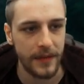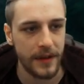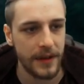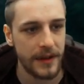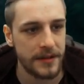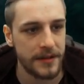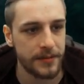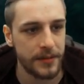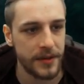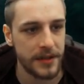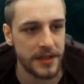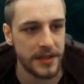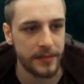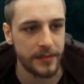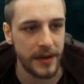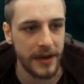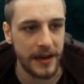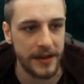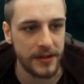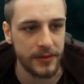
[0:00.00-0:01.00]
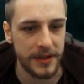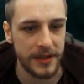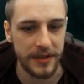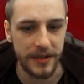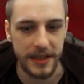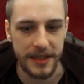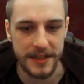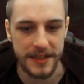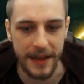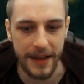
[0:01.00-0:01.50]
Let's put a spear on so we do
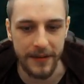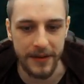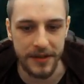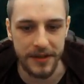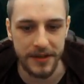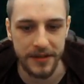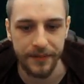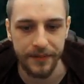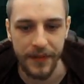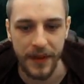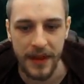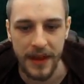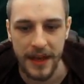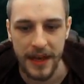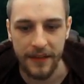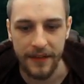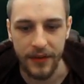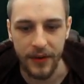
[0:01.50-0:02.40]
less damage. If